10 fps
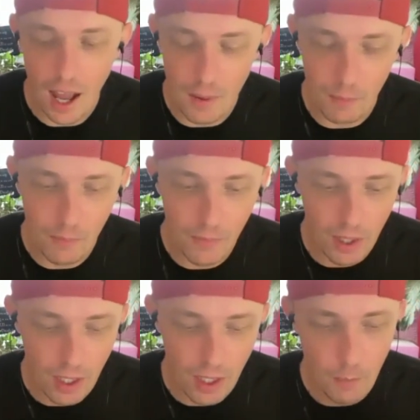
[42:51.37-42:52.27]
um,
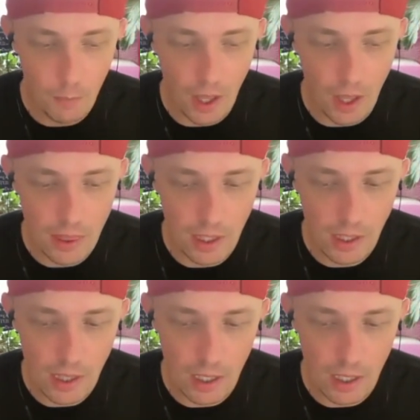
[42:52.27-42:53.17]
but I
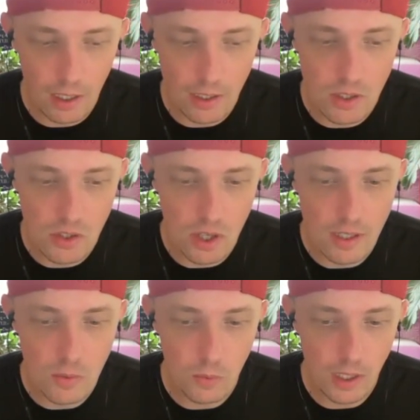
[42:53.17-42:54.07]
think that it's
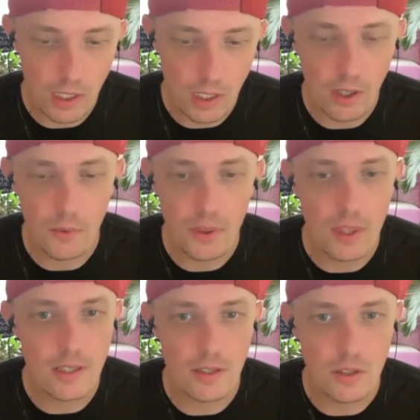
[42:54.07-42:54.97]
just we need to go in with
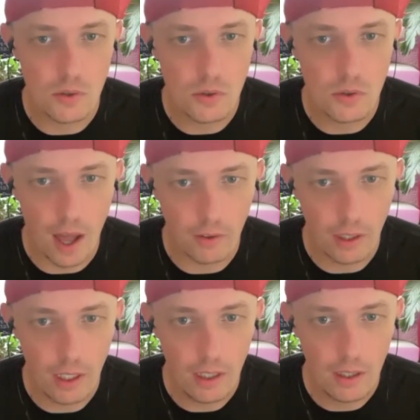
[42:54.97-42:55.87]
a sense of
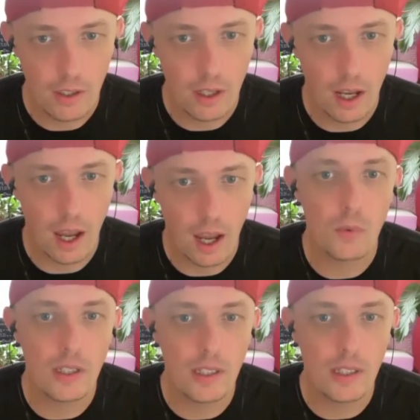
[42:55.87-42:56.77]
neutrality and
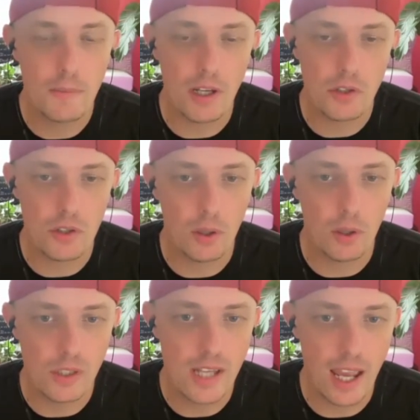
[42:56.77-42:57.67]
we need to make sure
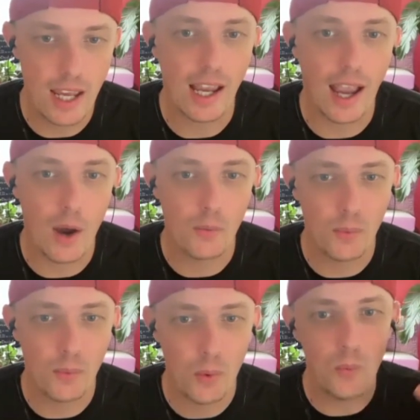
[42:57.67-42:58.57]
that we're taking out,
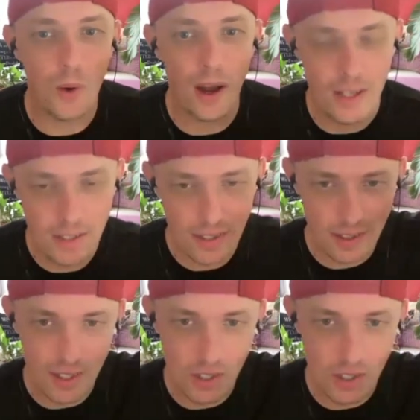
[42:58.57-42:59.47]
well, what is
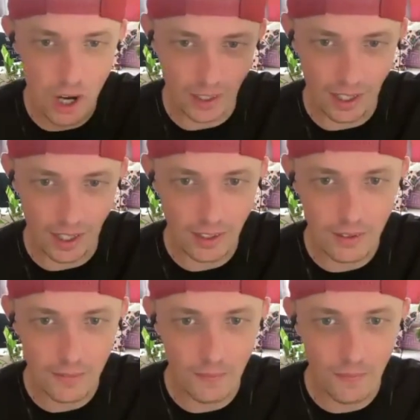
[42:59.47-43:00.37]
the shining?
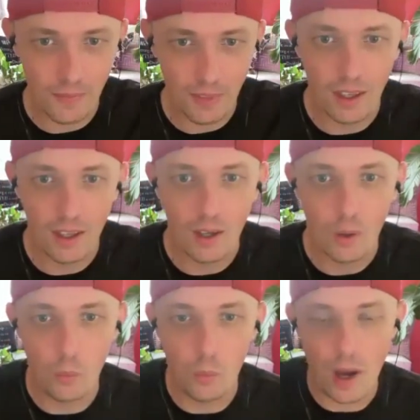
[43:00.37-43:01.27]

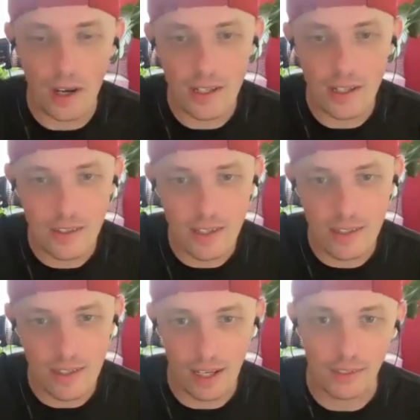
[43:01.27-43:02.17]
What is the
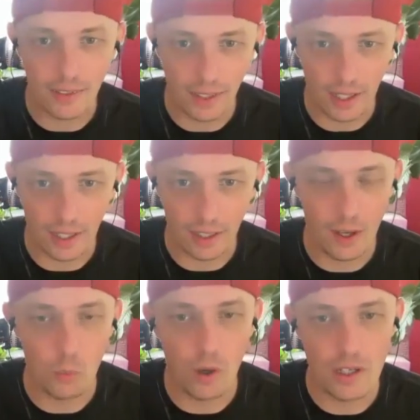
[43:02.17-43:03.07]
Stanley?
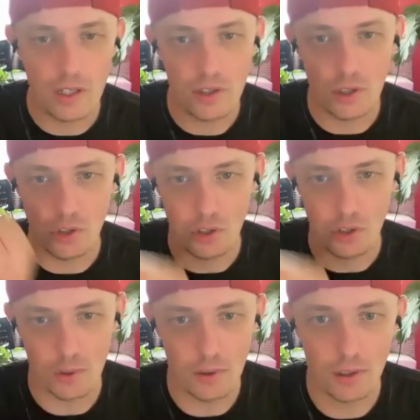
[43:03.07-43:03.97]
And what is the
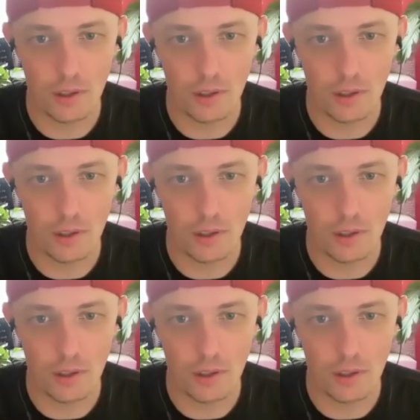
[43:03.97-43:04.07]
truth?